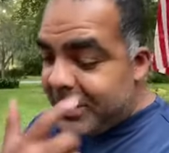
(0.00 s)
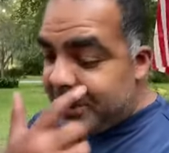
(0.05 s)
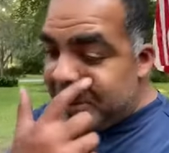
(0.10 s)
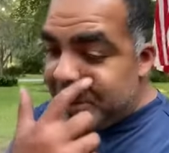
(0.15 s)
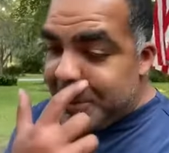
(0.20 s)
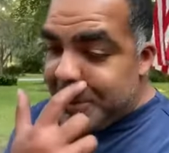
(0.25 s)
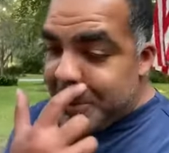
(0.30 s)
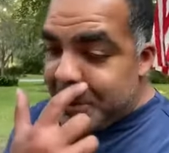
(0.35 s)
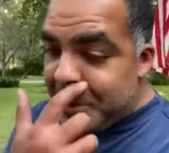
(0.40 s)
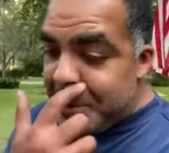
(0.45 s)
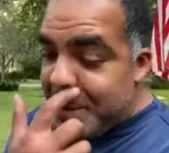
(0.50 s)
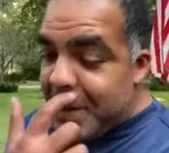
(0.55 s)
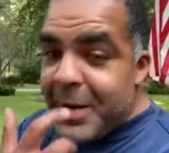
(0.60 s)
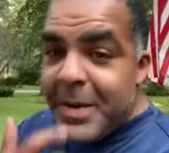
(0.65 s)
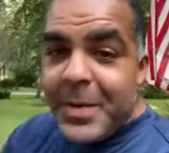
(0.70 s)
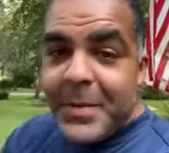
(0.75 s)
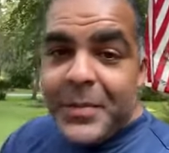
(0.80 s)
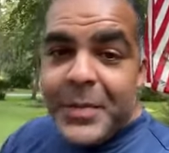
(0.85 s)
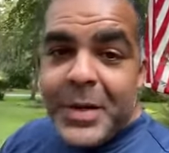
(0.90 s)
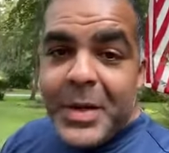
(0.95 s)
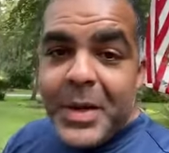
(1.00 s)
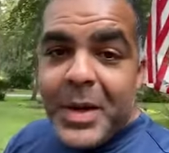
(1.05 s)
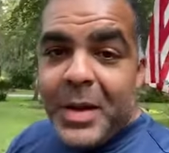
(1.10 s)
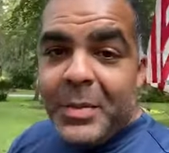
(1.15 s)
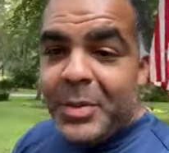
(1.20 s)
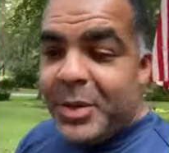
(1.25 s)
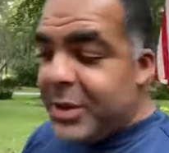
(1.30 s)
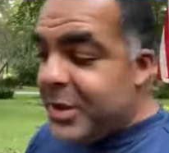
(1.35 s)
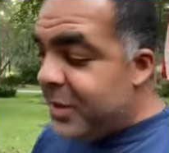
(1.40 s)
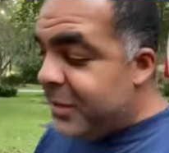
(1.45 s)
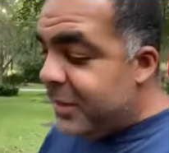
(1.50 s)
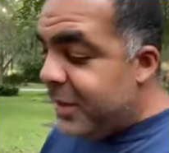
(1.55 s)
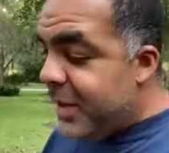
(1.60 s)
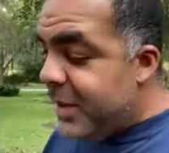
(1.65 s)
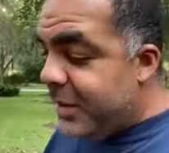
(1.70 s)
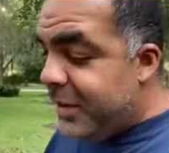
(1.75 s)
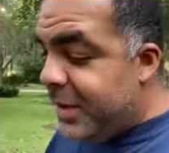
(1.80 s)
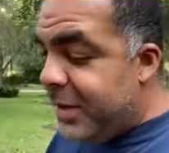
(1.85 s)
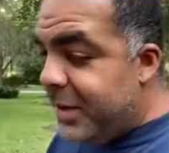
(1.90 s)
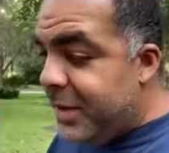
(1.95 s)
So I'm looking
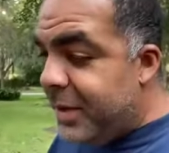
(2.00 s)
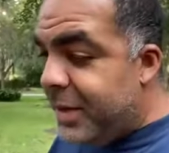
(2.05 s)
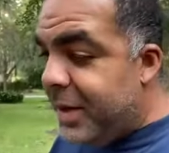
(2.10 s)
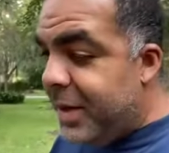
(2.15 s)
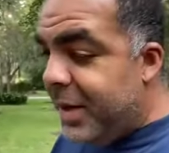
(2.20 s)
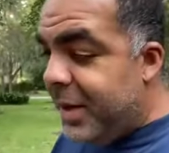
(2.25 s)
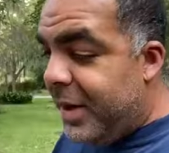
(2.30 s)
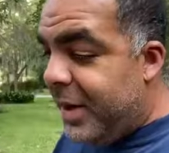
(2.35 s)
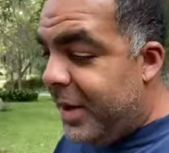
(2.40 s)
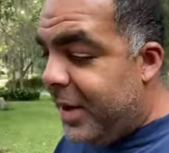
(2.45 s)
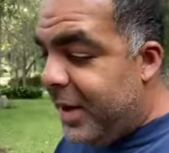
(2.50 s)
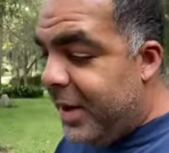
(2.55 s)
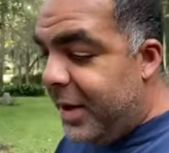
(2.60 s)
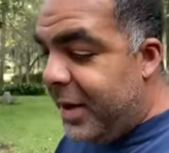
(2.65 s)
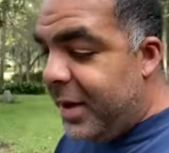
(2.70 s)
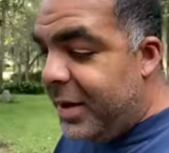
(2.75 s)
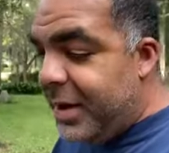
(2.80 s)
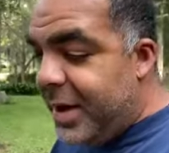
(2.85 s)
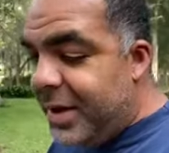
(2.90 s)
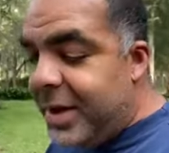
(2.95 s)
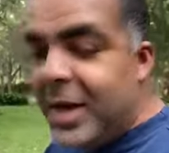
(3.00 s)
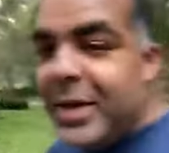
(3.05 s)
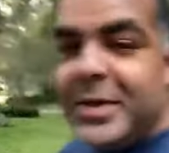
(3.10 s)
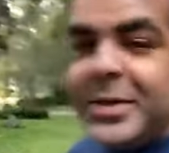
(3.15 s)
around here and I got